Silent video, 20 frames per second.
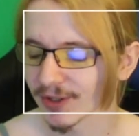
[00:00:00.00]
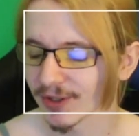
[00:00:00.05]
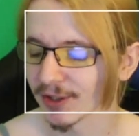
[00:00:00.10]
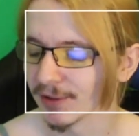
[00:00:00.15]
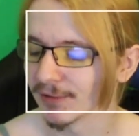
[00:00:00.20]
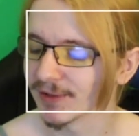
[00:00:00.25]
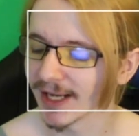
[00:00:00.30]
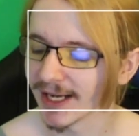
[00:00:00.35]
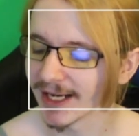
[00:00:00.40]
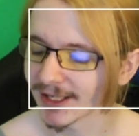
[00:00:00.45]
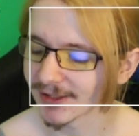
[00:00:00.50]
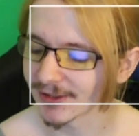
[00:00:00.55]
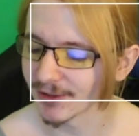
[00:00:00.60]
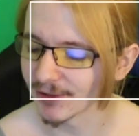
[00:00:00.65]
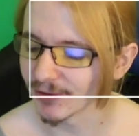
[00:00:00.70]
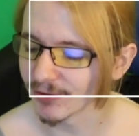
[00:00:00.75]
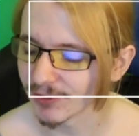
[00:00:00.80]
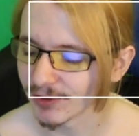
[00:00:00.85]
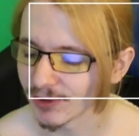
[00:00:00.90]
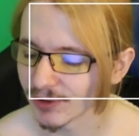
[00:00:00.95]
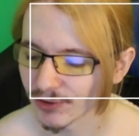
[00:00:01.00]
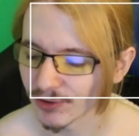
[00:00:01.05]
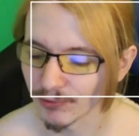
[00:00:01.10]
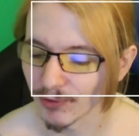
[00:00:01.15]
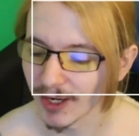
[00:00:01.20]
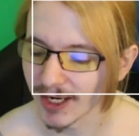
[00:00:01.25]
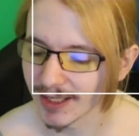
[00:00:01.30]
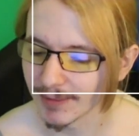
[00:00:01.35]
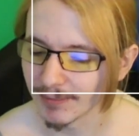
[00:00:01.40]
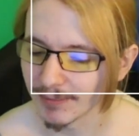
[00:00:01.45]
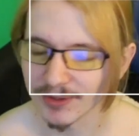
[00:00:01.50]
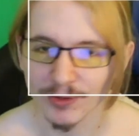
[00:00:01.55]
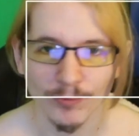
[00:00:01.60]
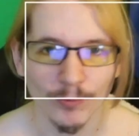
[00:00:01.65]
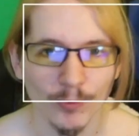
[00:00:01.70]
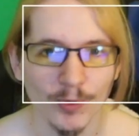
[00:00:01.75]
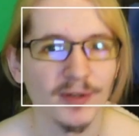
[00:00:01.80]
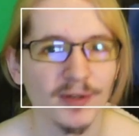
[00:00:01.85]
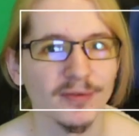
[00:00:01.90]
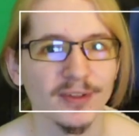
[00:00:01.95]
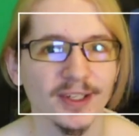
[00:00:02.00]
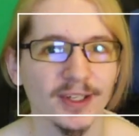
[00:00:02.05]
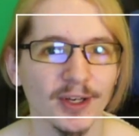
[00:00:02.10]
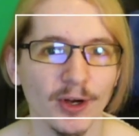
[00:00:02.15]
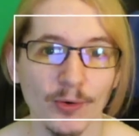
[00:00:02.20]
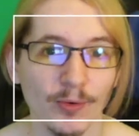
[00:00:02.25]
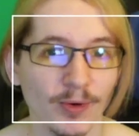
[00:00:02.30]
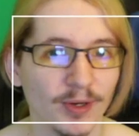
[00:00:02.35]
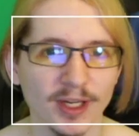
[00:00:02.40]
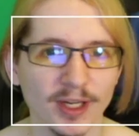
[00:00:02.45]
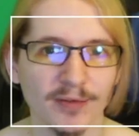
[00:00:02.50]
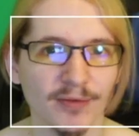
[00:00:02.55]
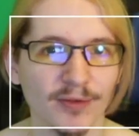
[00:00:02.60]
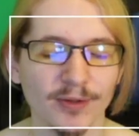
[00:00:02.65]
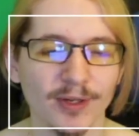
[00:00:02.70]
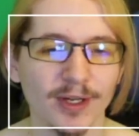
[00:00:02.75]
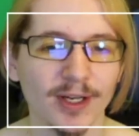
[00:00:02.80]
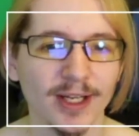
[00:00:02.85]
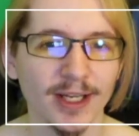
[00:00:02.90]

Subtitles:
of text that just describes one thing or another